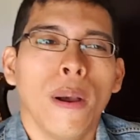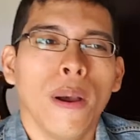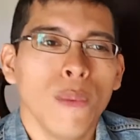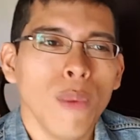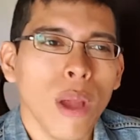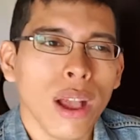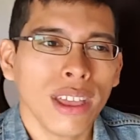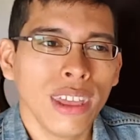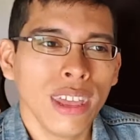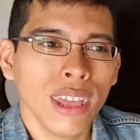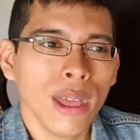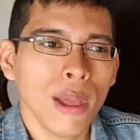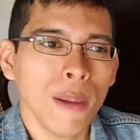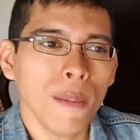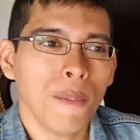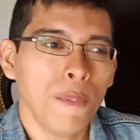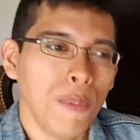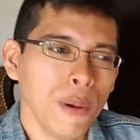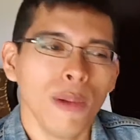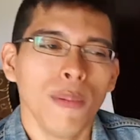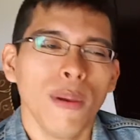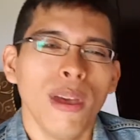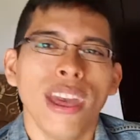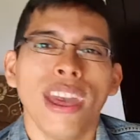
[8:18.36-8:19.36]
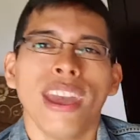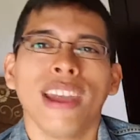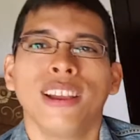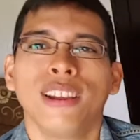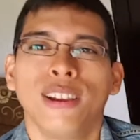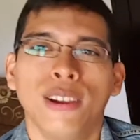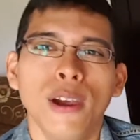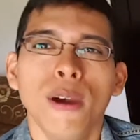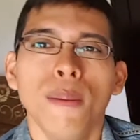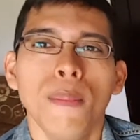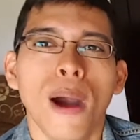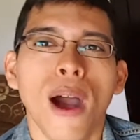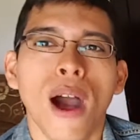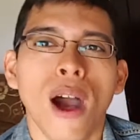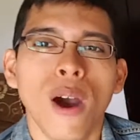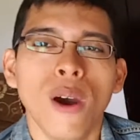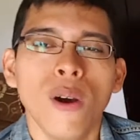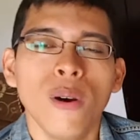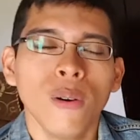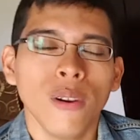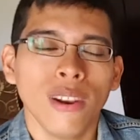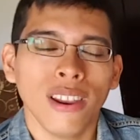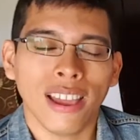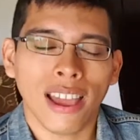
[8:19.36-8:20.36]
Rocket, be there, come
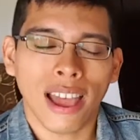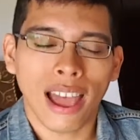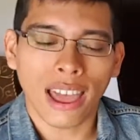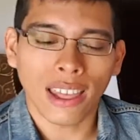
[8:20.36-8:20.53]
on!